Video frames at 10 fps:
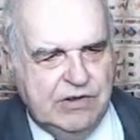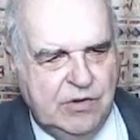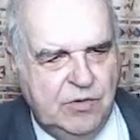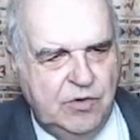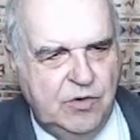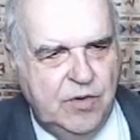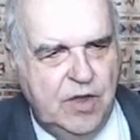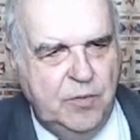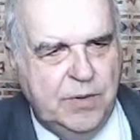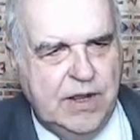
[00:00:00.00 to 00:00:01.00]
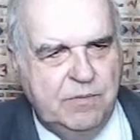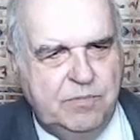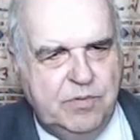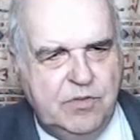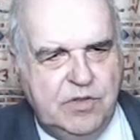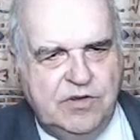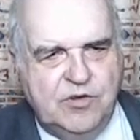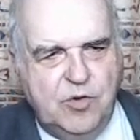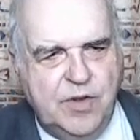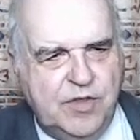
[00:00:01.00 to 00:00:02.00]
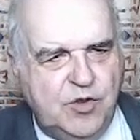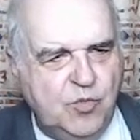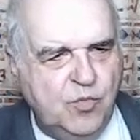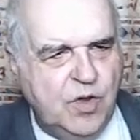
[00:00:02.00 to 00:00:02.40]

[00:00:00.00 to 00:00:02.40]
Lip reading: So you open up the story that you